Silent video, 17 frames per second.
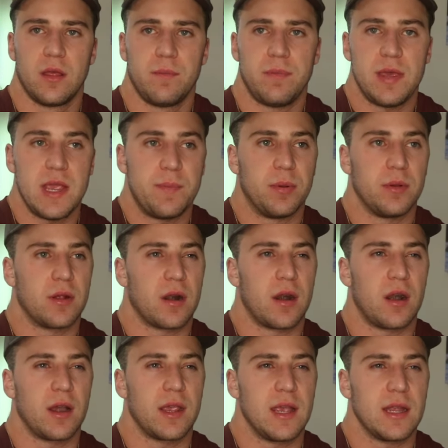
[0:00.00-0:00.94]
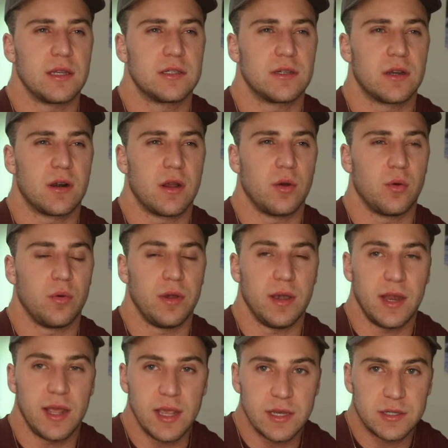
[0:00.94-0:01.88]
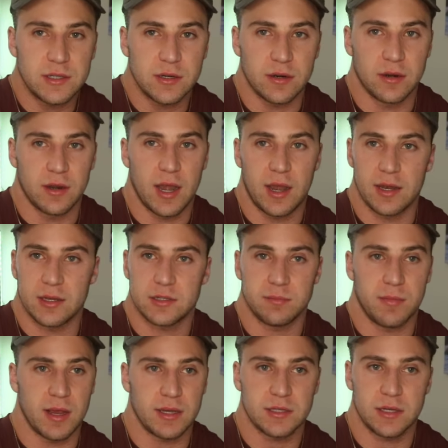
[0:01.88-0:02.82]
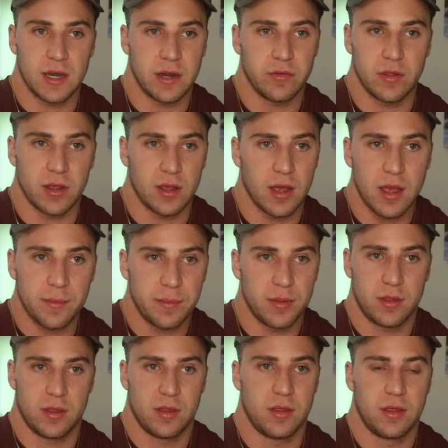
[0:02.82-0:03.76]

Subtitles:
People are against their own nature and it's messing everything up.